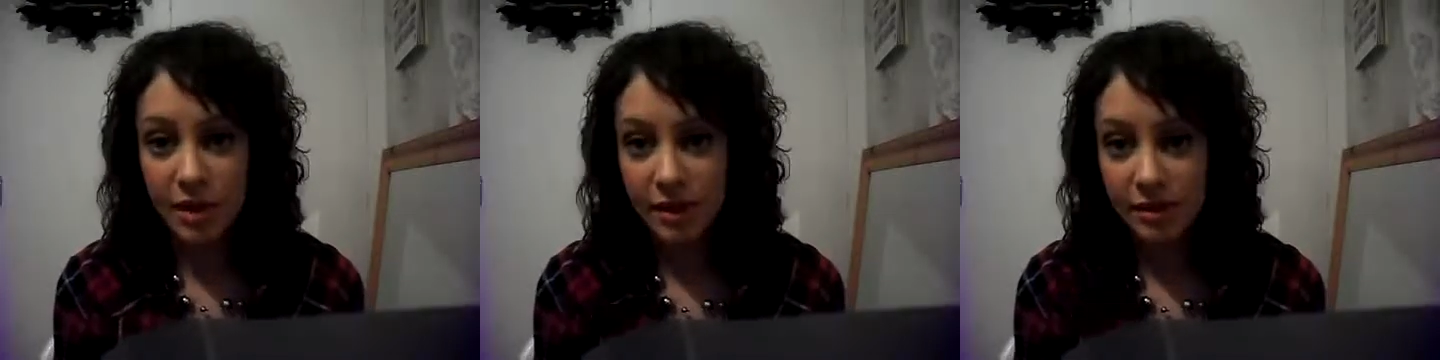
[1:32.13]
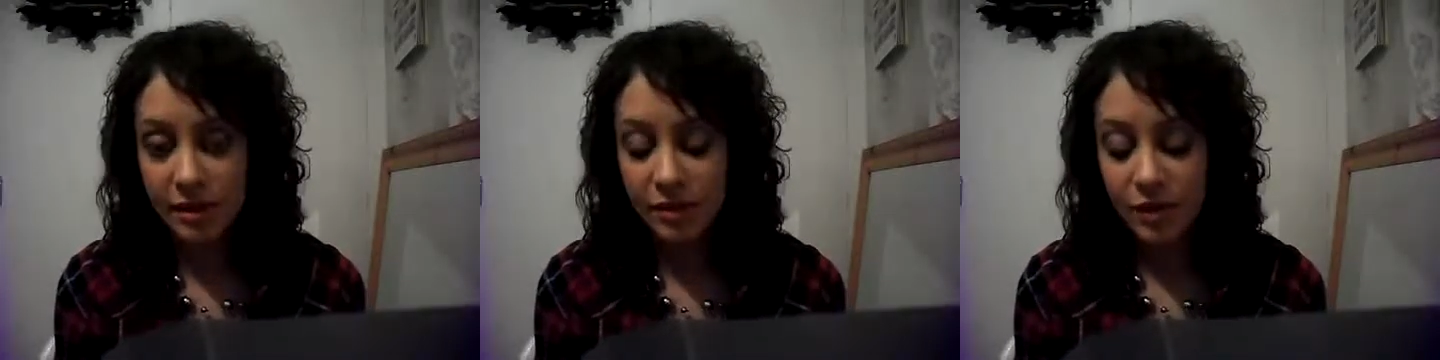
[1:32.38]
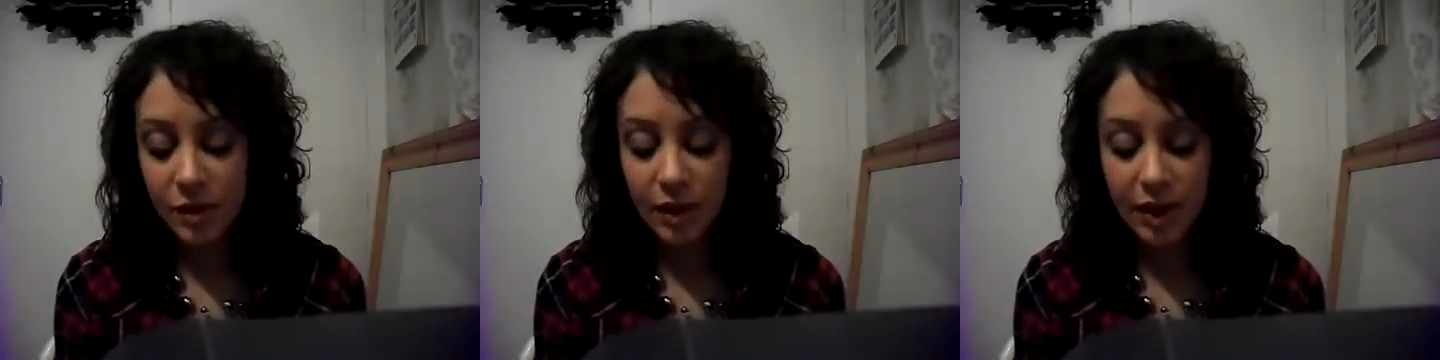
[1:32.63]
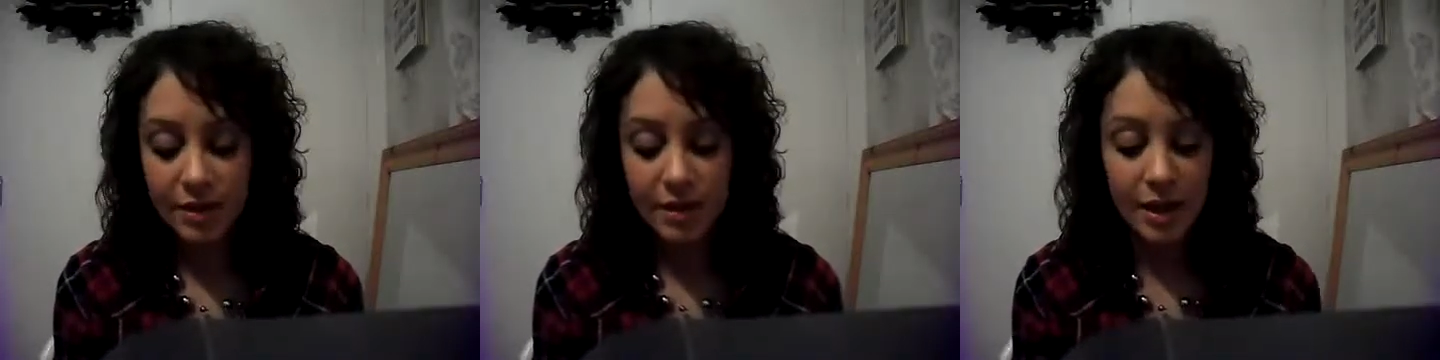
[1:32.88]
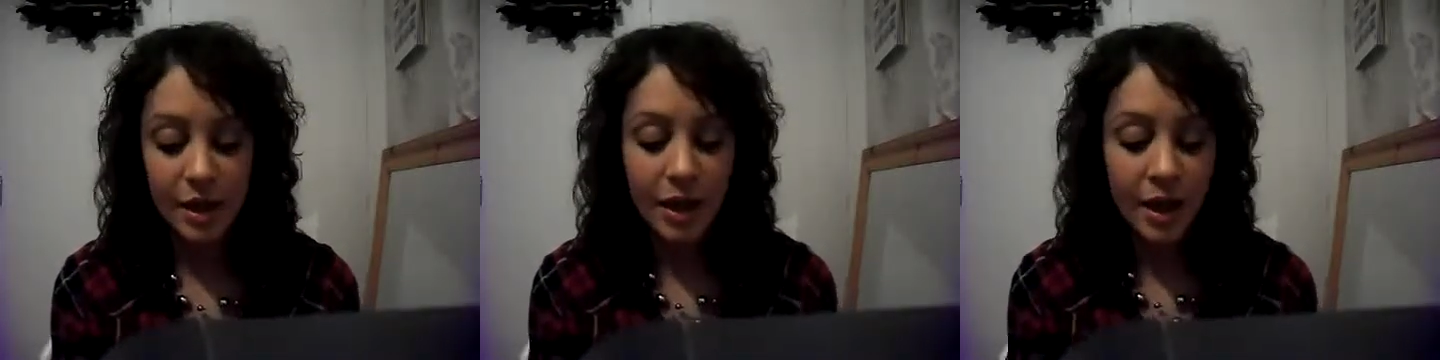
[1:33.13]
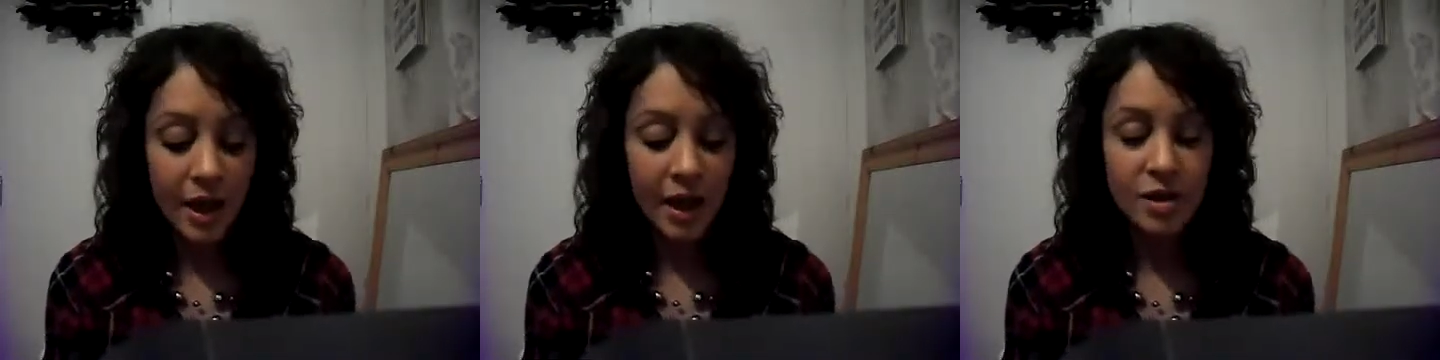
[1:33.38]
a nice exfoliator.
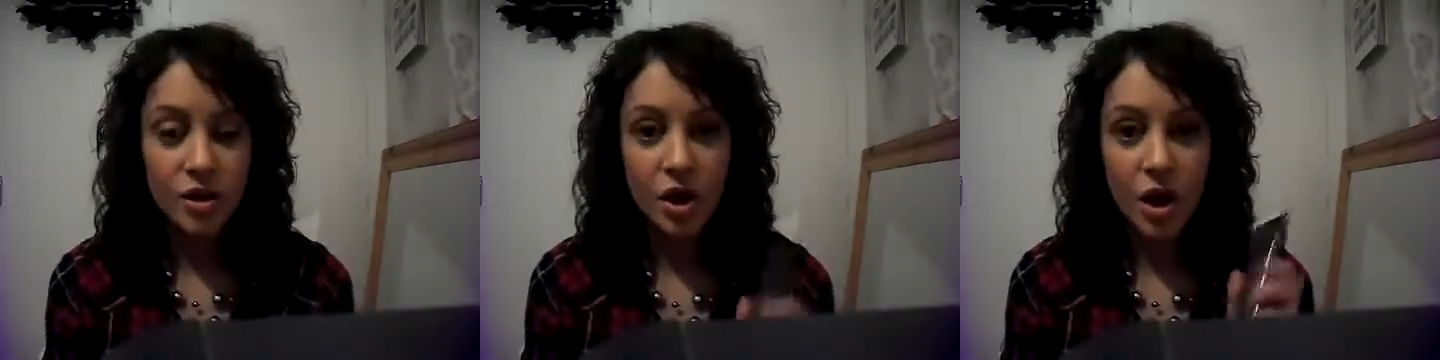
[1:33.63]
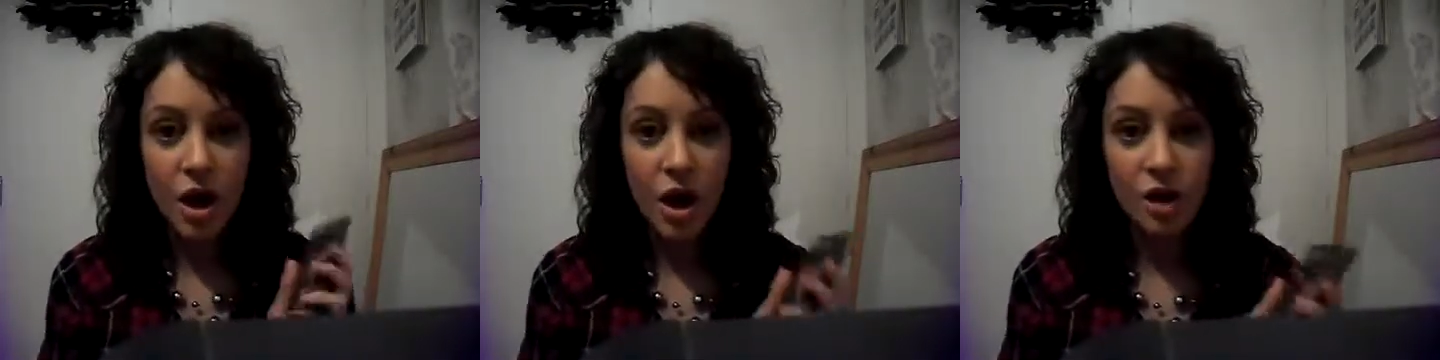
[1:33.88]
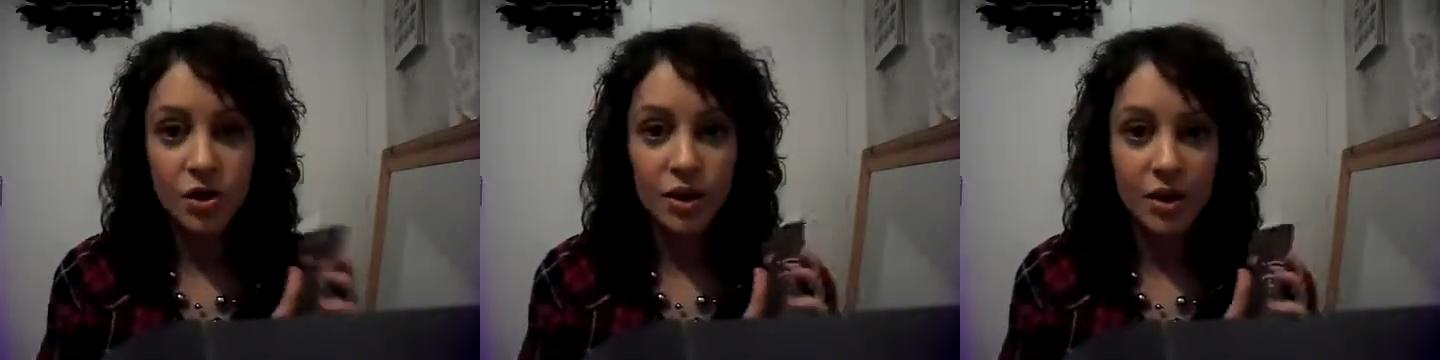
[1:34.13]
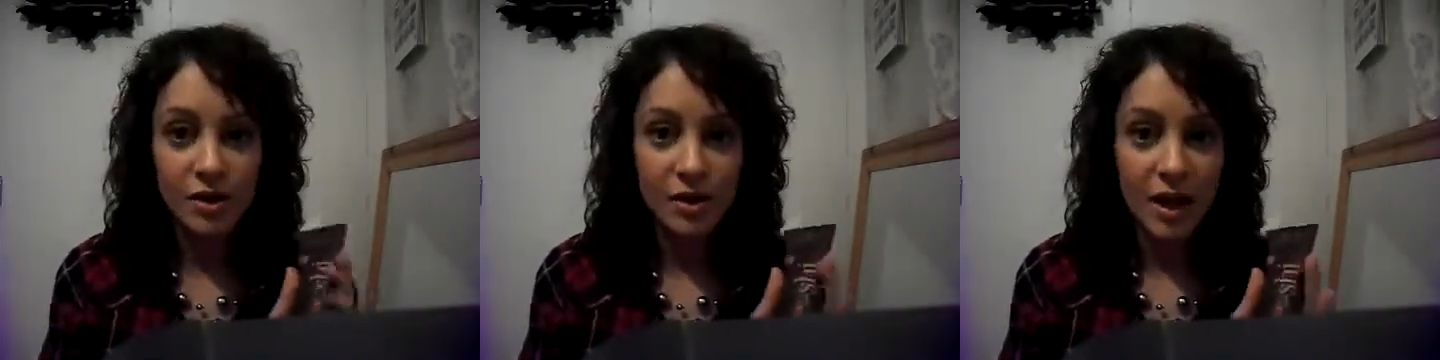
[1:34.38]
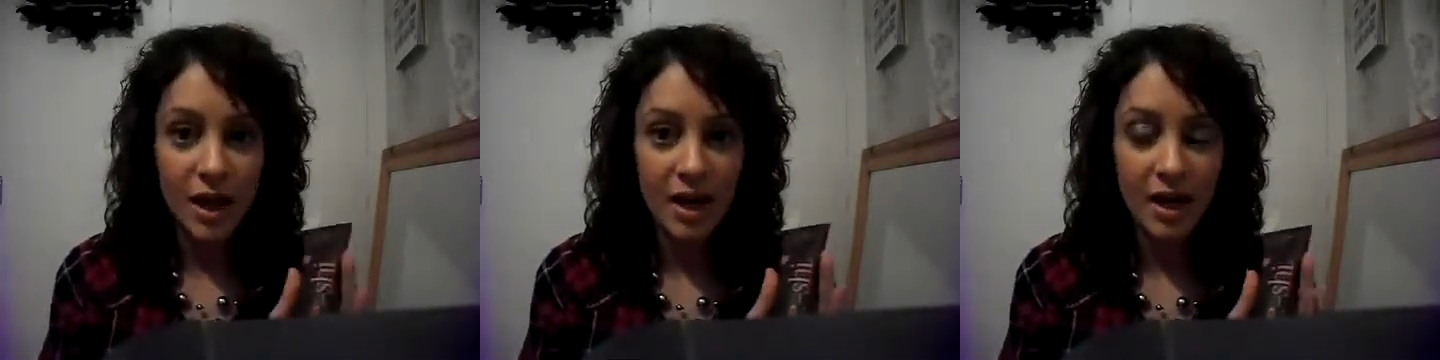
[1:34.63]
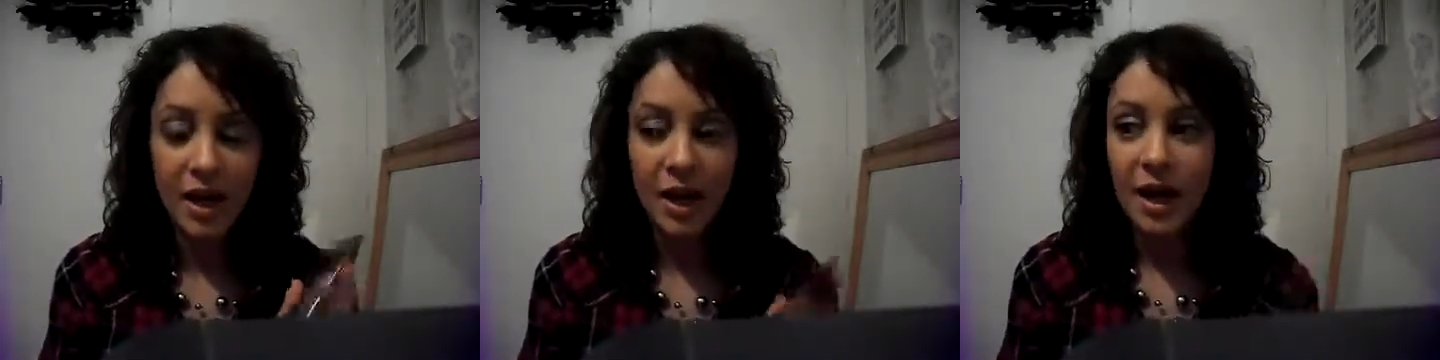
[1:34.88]
It's not harsh on the skin.